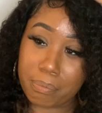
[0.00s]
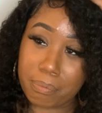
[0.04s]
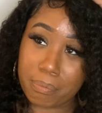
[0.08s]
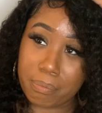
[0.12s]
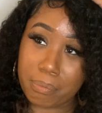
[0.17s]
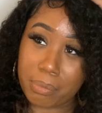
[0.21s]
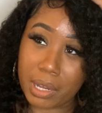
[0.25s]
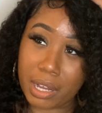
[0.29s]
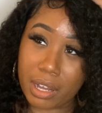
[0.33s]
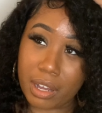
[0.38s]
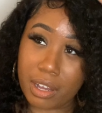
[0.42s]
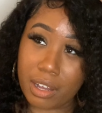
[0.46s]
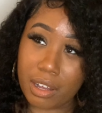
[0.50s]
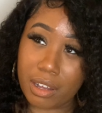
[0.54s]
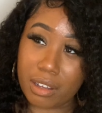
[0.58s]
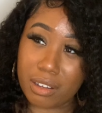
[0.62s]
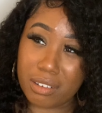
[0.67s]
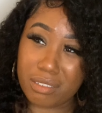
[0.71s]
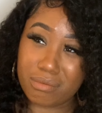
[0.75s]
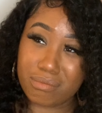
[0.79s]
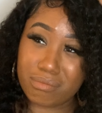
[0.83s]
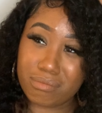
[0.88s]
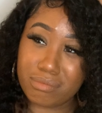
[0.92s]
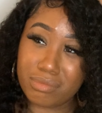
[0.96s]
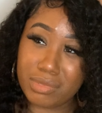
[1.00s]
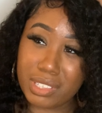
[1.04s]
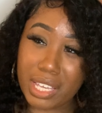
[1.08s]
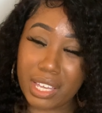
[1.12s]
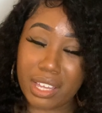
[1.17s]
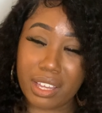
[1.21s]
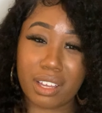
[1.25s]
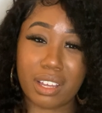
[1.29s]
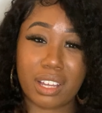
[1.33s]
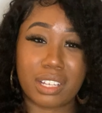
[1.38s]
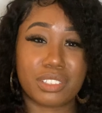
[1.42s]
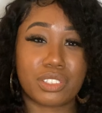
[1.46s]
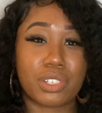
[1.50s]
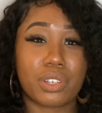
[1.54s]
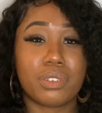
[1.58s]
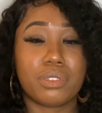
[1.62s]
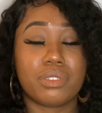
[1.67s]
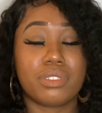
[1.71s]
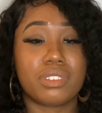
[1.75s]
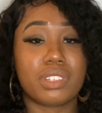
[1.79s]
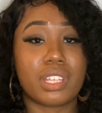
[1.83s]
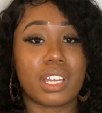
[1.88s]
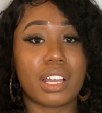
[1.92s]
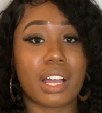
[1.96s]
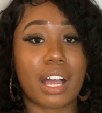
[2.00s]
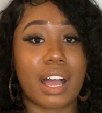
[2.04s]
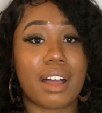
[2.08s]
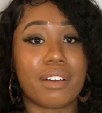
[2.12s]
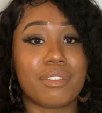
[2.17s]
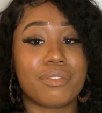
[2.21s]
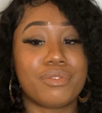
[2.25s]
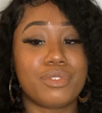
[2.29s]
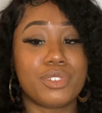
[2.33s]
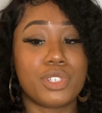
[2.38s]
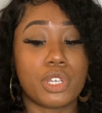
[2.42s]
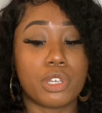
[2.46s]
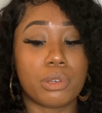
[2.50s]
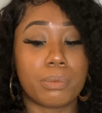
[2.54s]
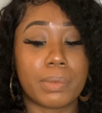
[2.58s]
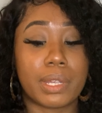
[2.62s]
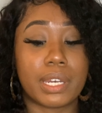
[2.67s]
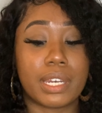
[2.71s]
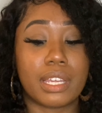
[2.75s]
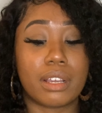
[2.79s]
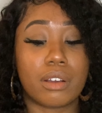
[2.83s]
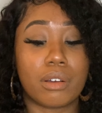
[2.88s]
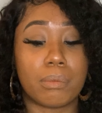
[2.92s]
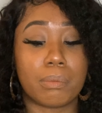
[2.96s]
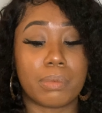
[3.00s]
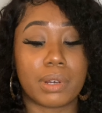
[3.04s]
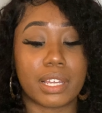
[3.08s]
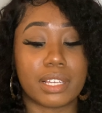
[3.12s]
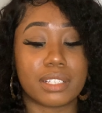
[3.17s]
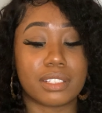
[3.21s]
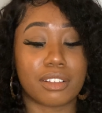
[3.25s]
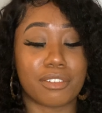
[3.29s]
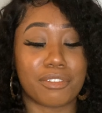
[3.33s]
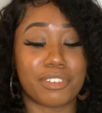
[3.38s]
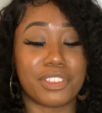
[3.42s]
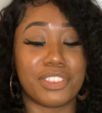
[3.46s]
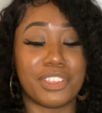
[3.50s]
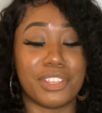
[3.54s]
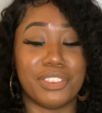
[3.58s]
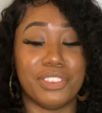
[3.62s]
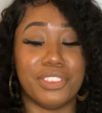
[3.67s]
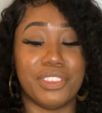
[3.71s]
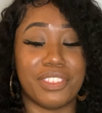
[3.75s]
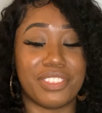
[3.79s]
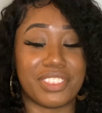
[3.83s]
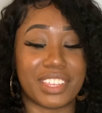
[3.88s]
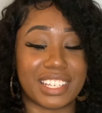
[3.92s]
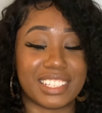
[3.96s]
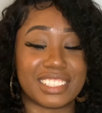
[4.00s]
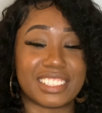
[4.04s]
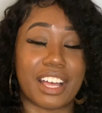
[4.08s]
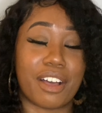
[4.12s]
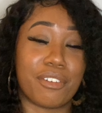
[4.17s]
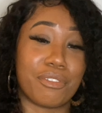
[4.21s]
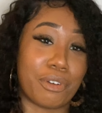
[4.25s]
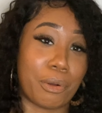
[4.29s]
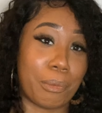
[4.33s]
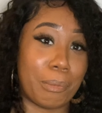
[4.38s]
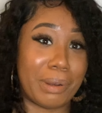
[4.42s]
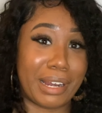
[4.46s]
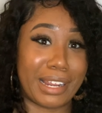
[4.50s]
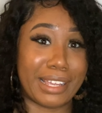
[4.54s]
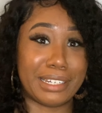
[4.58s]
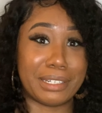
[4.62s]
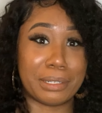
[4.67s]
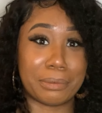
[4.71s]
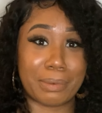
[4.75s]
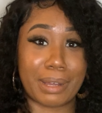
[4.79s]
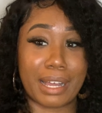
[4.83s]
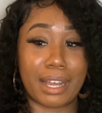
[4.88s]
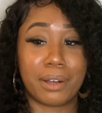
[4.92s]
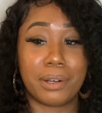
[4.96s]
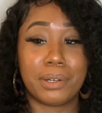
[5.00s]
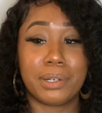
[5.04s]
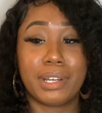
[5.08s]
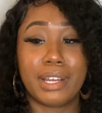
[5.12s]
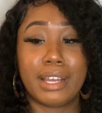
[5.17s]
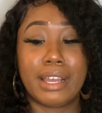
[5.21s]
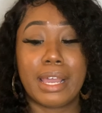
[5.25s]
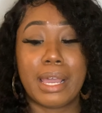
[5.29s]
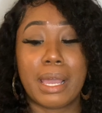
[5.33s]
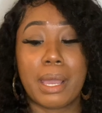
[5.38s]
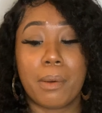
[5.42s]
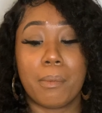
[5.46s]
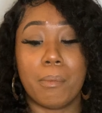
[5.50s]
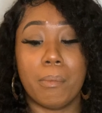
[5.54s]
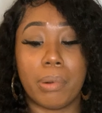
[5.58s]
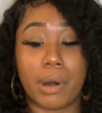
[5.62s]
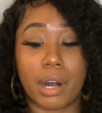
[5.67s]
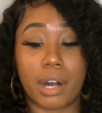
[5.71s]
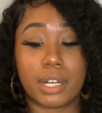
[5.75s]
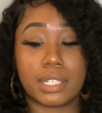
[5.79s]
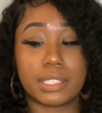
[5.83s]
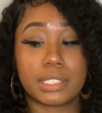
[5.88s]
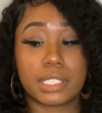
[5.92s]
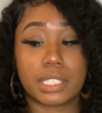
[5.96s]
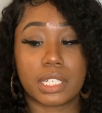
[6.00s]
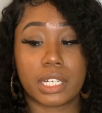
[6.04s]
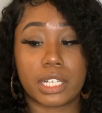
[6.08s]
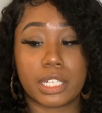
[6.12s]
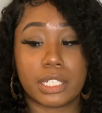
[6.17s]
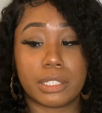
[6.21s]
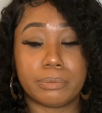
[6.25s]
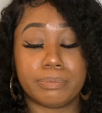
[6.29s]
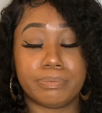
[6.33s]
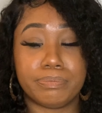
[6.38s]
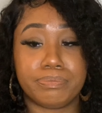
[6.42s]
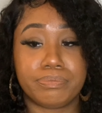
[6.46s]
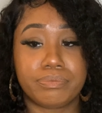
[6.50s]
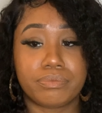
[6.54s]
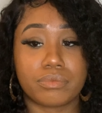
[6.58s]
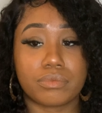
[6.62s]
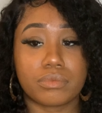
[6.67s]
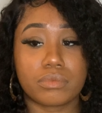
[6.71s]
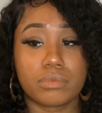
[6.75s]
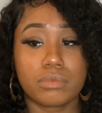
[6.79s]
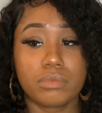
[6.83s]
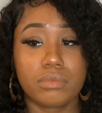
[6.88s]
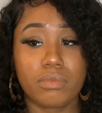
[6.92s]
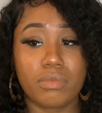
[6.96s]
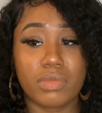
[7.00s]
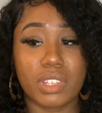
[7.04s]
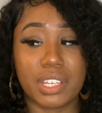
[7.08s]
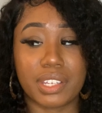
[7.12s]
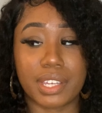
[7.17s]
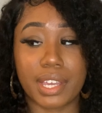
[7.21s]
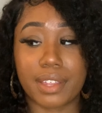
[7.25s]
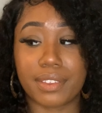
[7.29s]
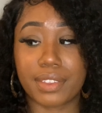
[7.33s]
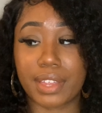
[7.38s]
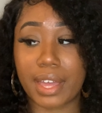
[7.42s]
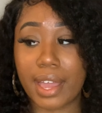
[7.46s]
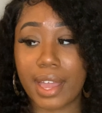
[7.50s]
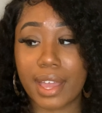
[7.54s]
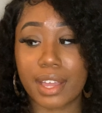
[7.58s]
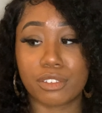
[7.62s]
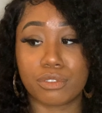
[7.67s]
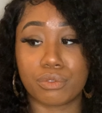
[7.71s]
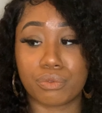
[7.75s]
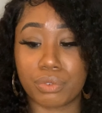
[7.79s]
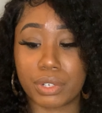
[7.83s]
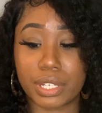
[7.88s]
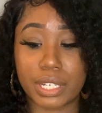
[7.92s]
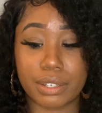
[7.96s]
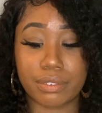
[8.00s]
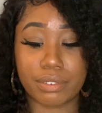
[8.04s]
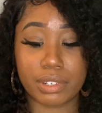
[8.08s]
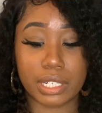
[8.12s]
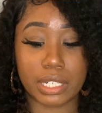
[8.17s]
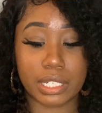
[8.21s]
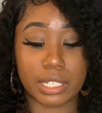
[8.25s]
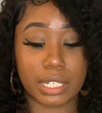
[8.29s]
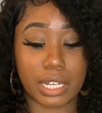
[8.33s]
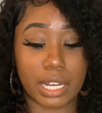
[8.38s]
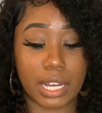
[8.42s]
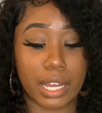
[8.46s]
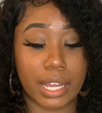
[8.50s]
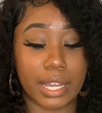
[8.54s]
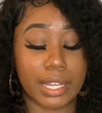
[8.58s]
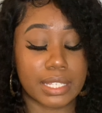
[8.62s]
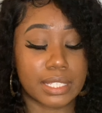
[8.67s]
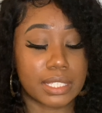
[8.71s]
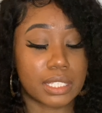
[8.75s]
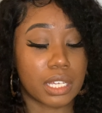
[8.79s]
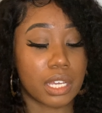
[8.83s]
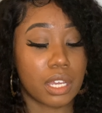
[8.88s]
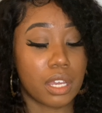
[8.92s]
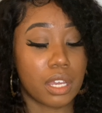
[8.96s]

but yeah, I don't think I have too many complaints other than the things that I've complained about. But yeah, the hair's really, really nice.